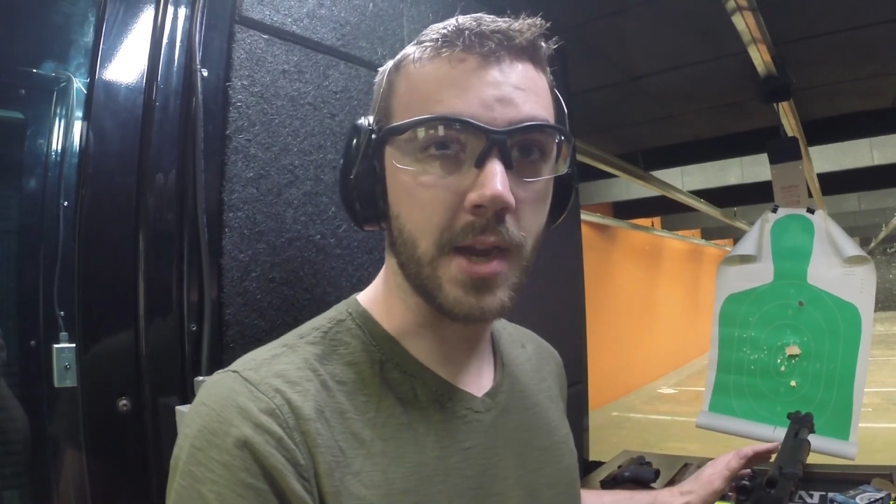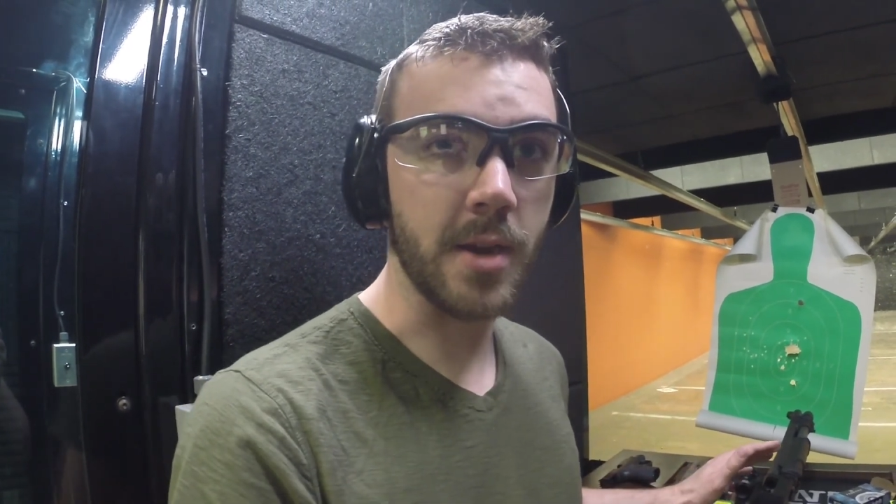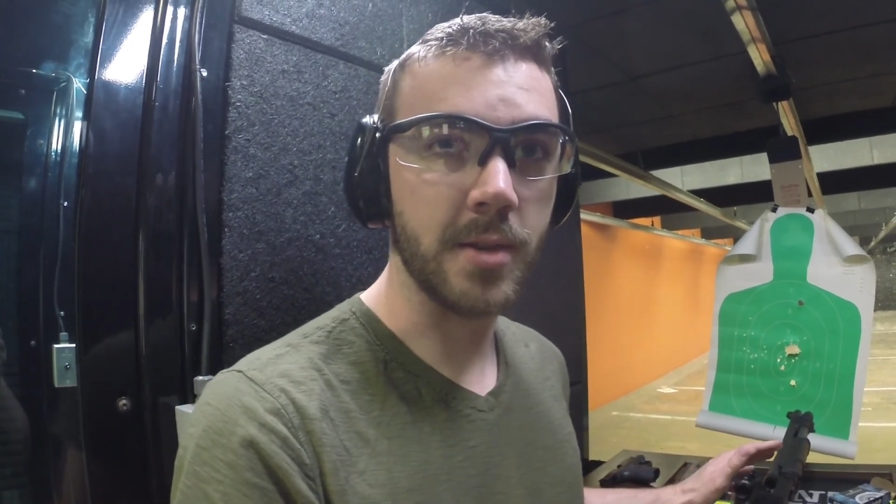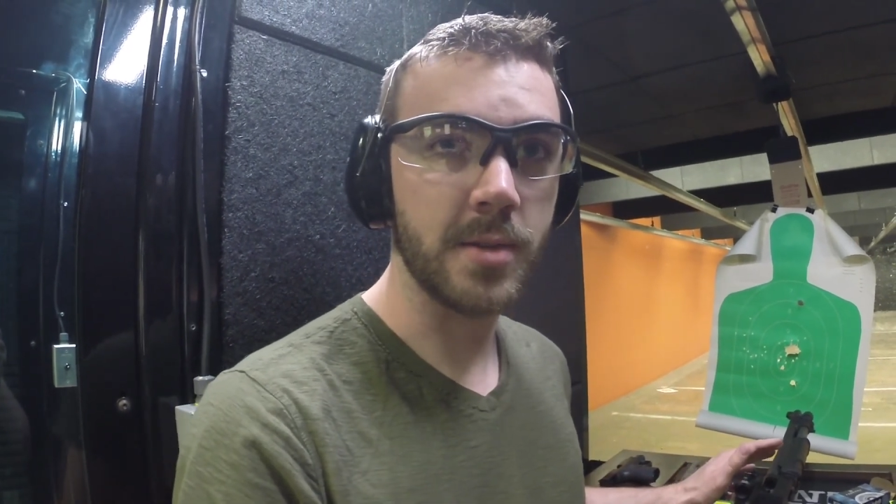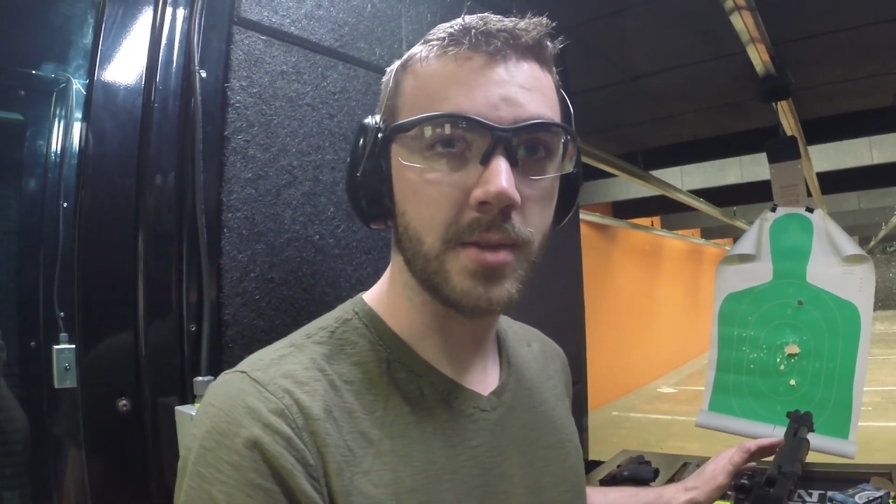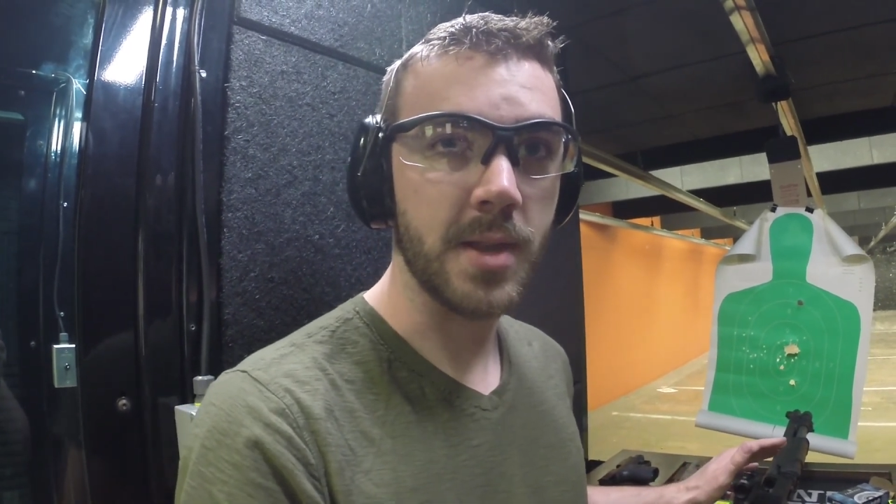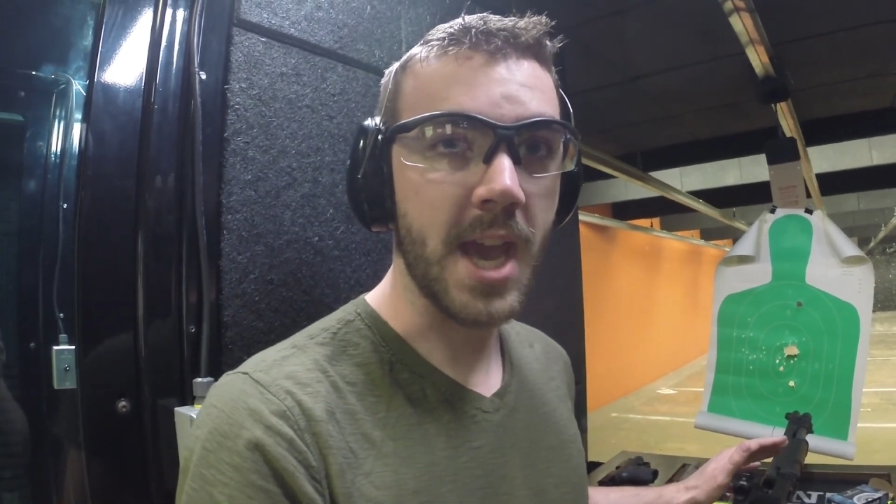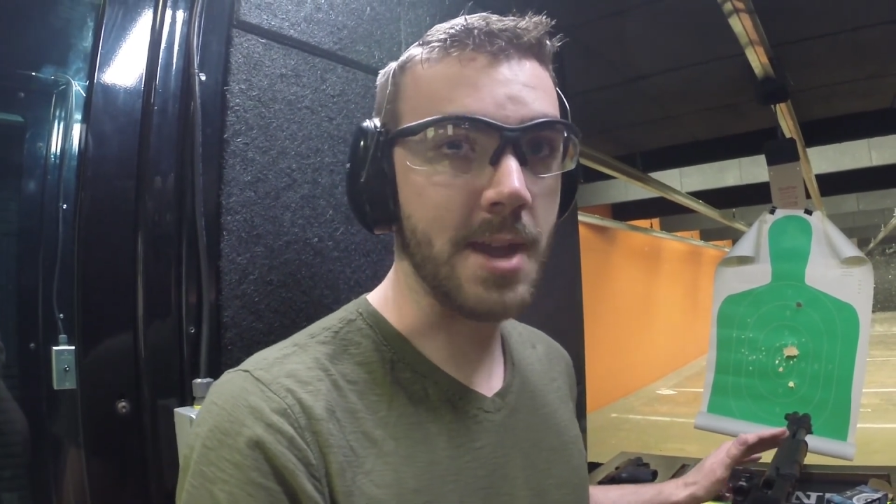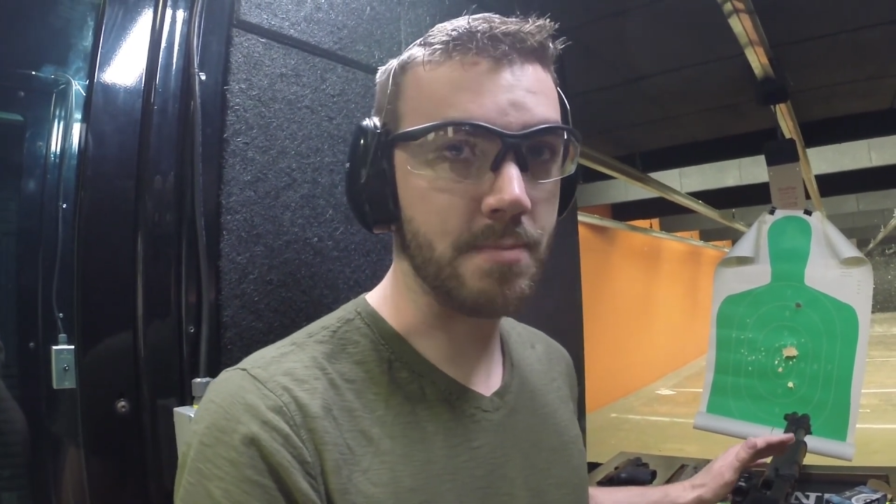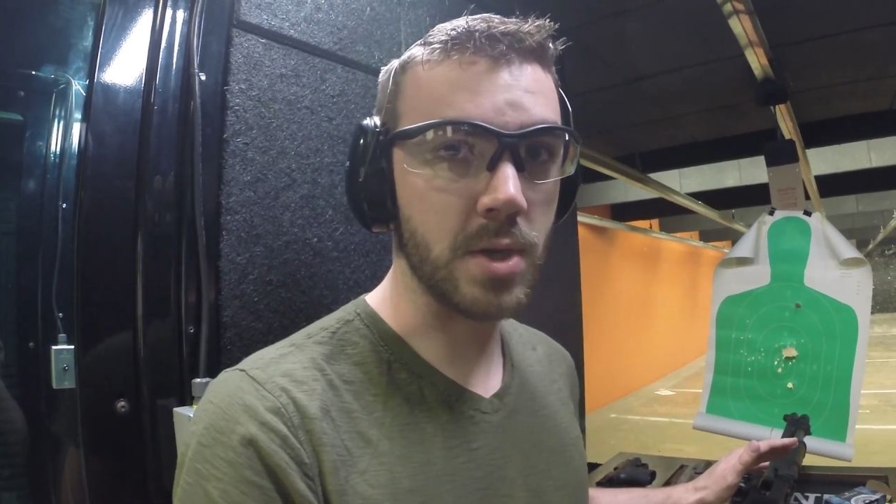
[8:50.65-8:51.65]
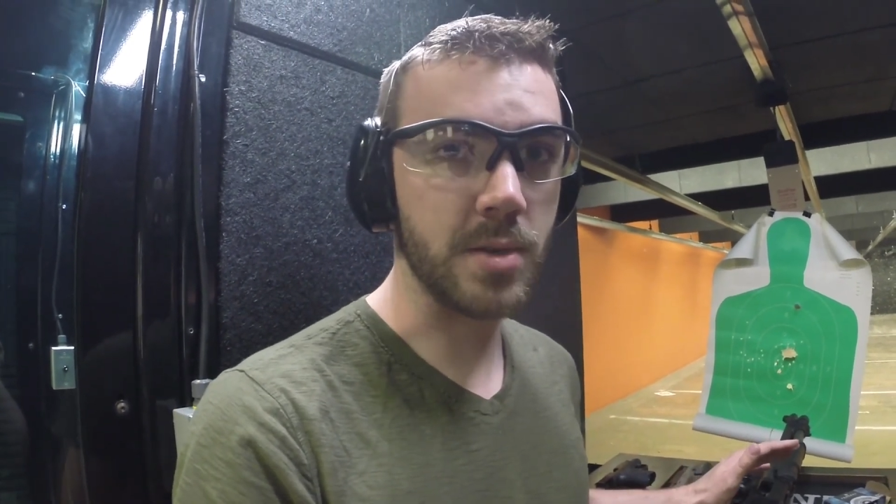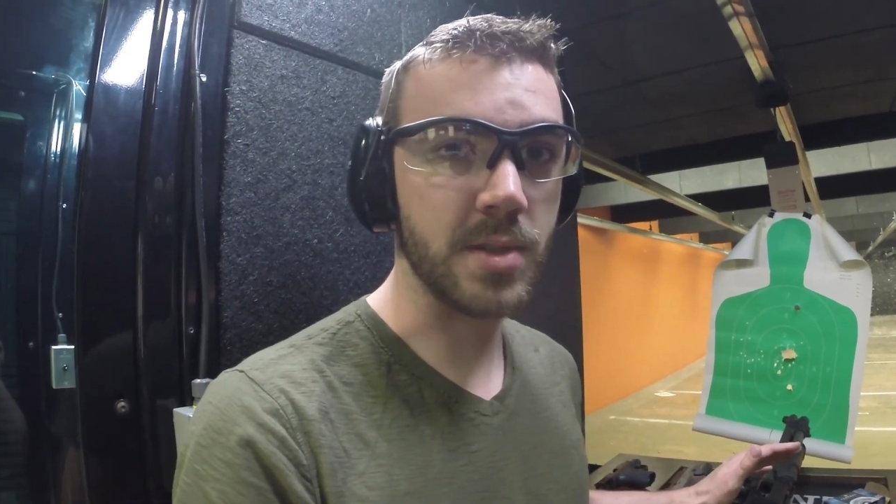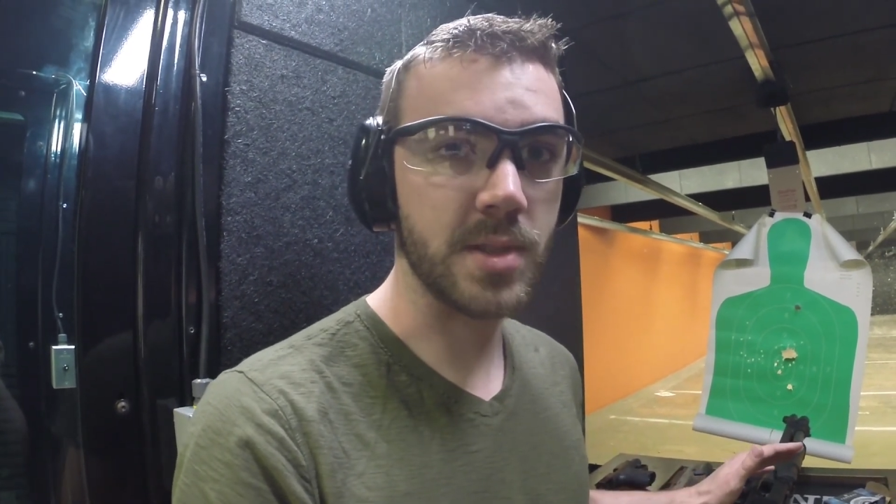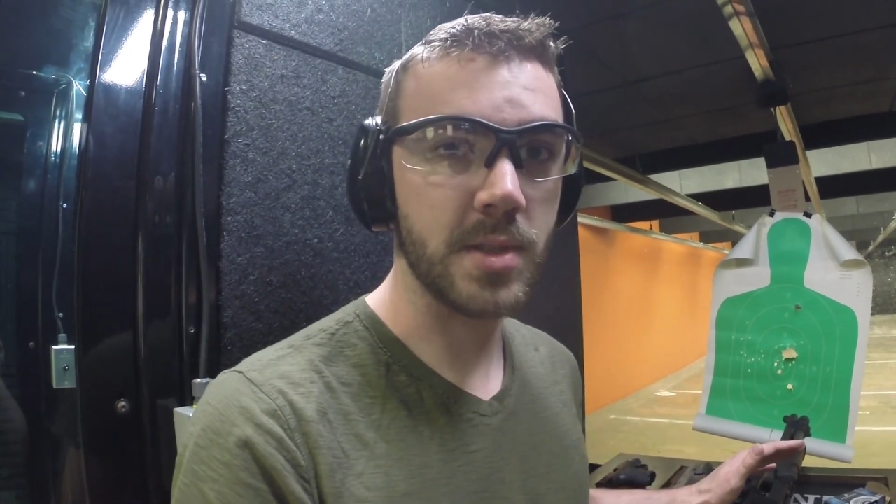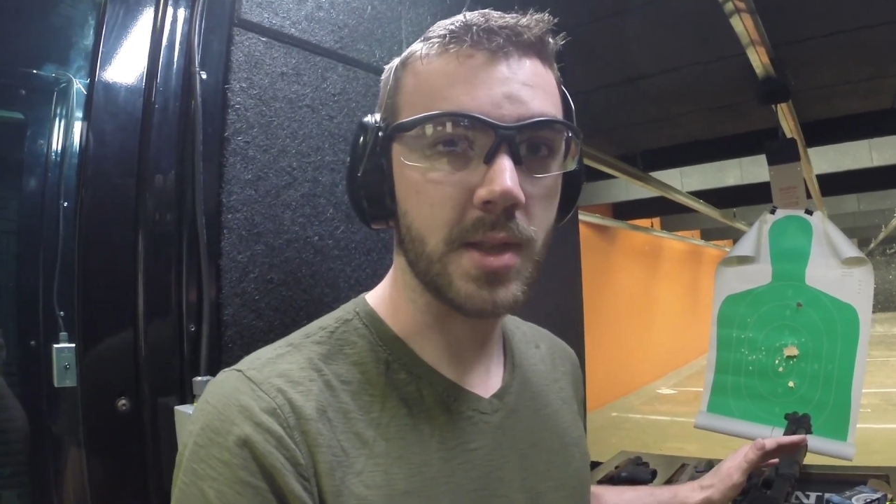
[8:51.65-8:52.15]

air at birds.